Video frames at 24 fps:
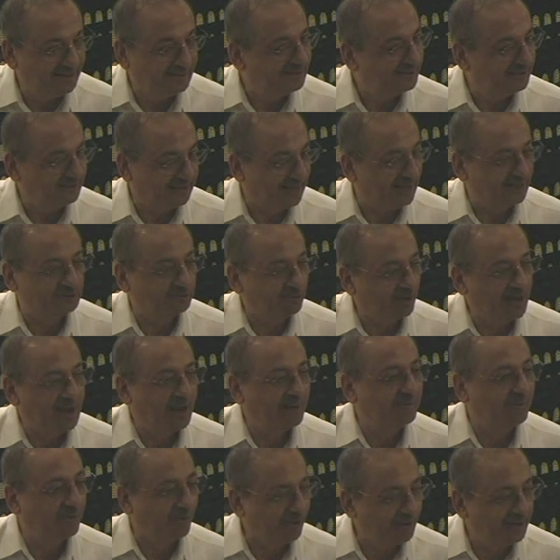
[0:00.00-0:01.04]
That's why I'm
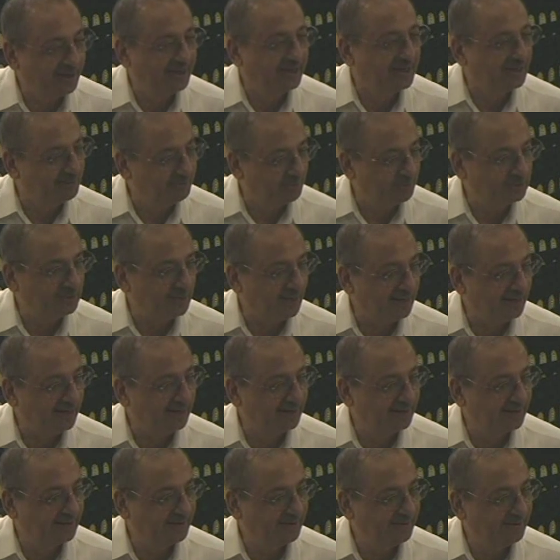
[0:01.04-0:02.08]
calling it Mutahari.
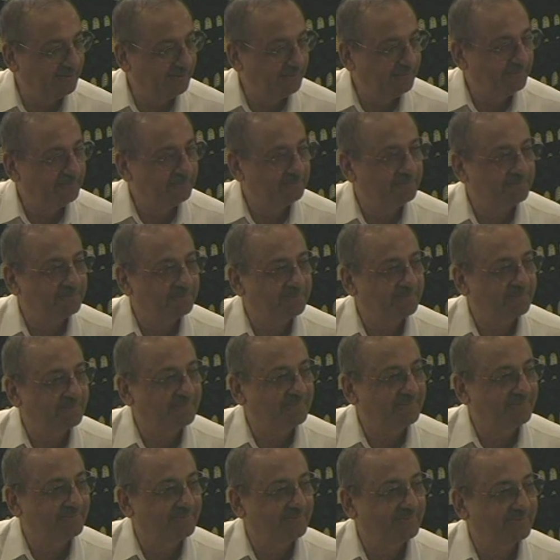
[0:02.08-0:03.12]
The confusion is
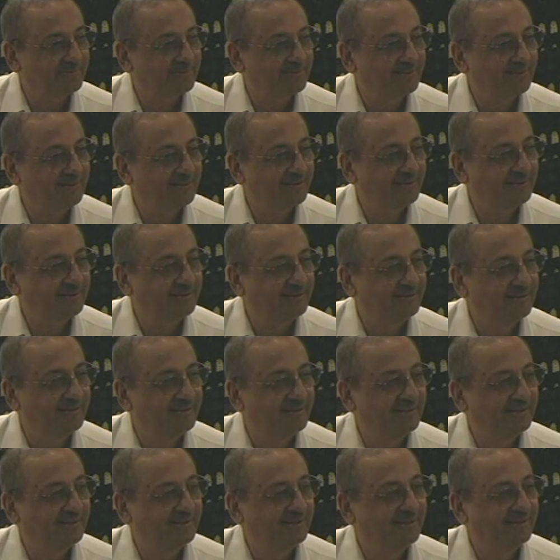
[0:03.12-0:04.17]
that uh, the
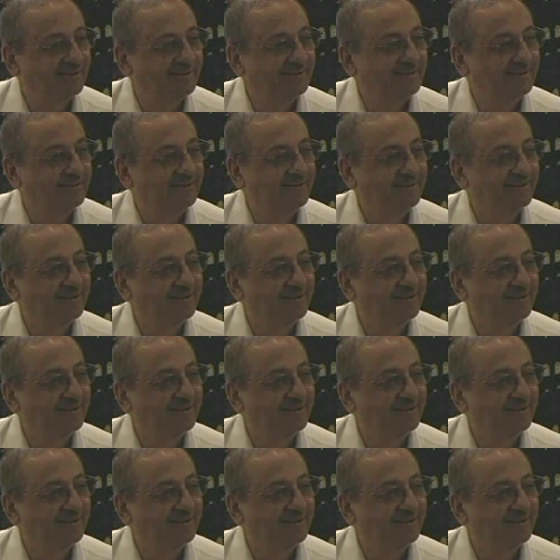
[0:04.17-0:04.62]
mind is working.